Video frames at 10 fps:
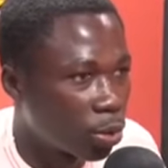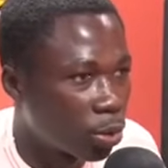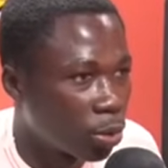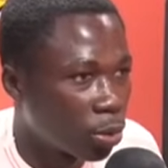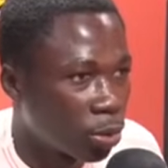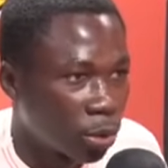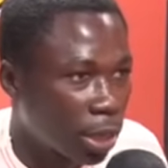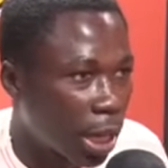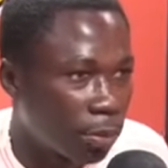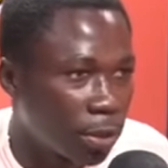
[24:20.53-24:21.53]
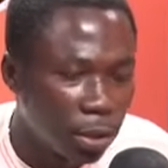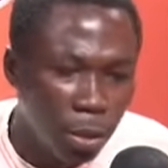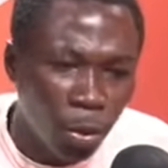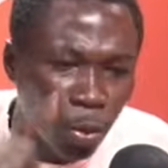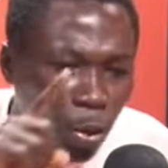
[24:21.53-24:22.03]
Dabi,
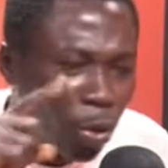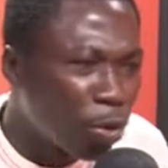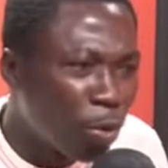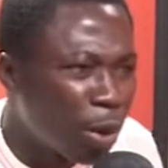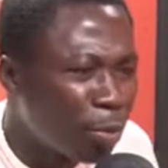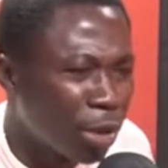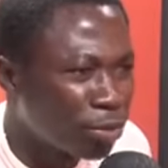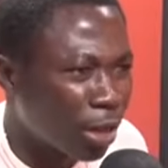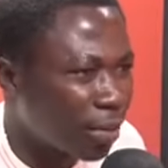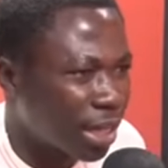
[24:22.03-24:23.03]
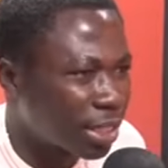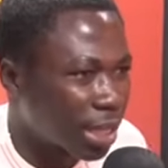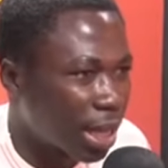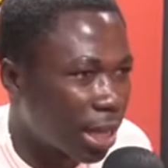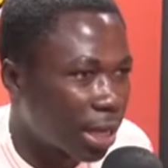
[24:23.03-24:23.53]
who overboy
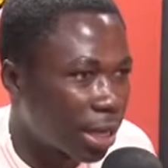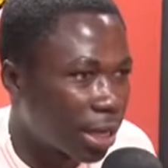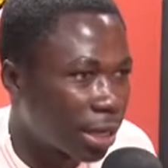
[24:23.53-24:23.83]
Jamaica?